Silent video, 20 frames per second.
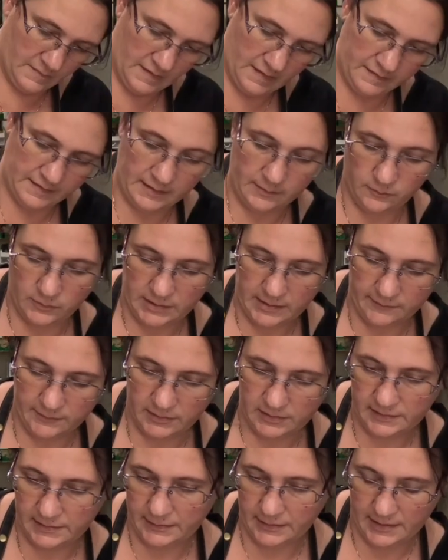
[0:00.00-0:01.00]
And then whatever
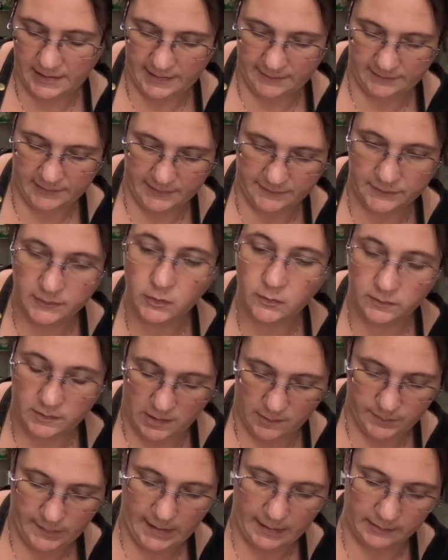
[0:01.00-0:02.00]
clear I have left over,
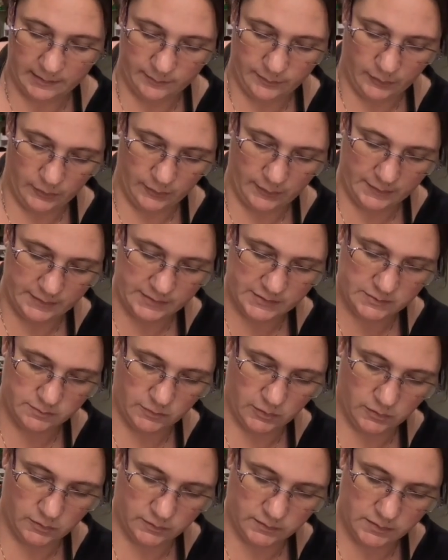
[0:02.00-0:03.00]
I'll probably pour in this
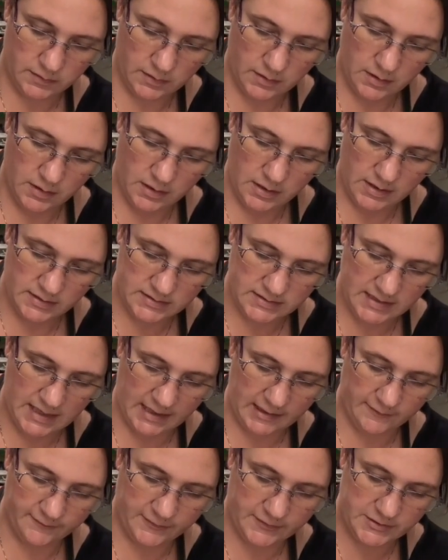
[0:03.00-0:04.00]
mold. It's
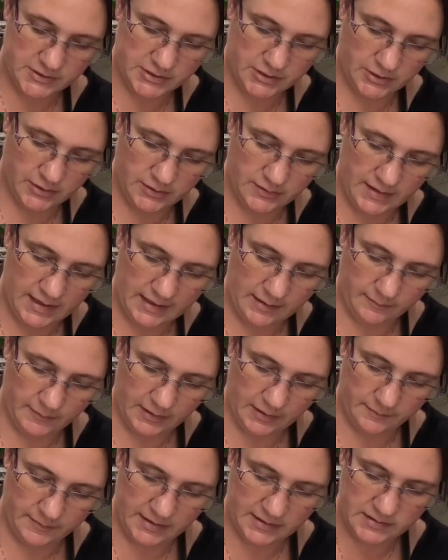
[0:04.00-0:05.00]
not a for sure that I'm
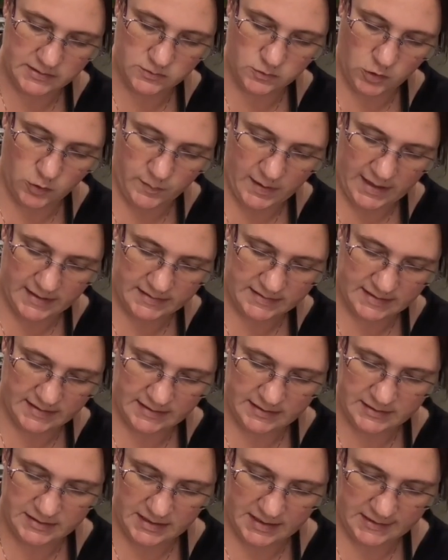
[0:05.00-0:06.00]
going to make Snorbox
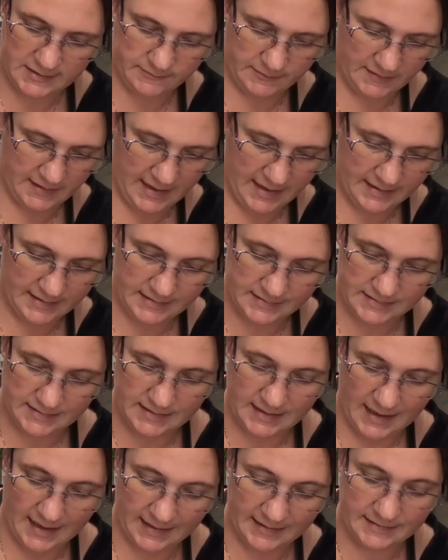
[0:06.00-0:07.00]
keychains, but that is
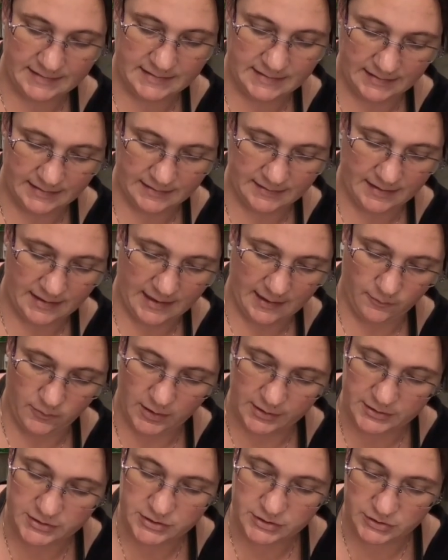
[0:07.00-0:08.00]
the idea that I
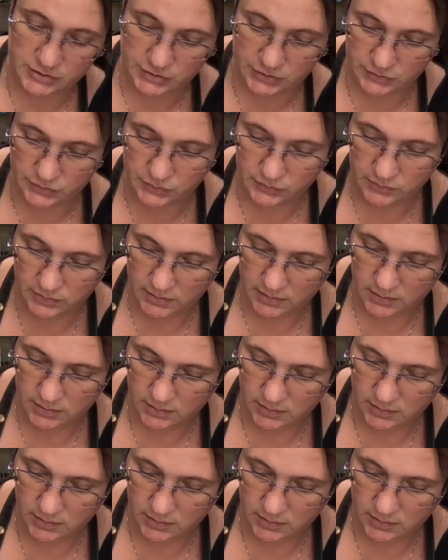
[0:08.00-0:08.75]
want to do.